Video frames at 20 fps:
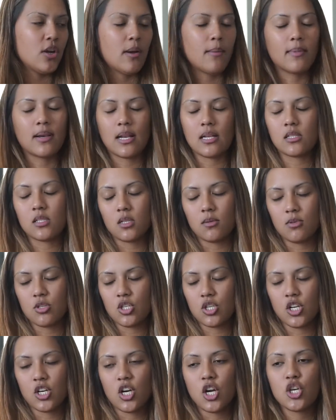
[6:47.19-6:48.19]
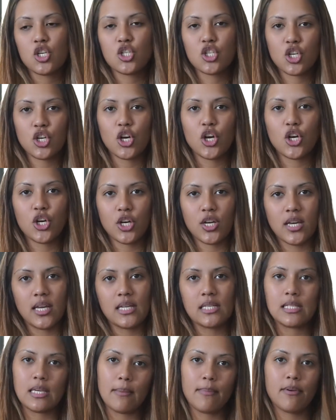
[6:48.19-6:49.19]
I mean, not cinnamon sugar, sugar
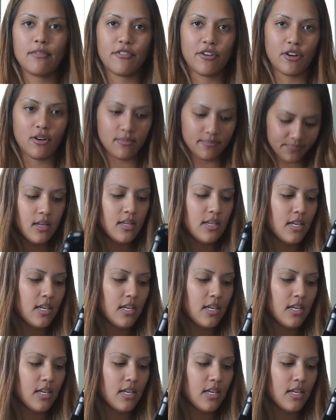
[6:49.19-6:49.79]
cookie type of girl.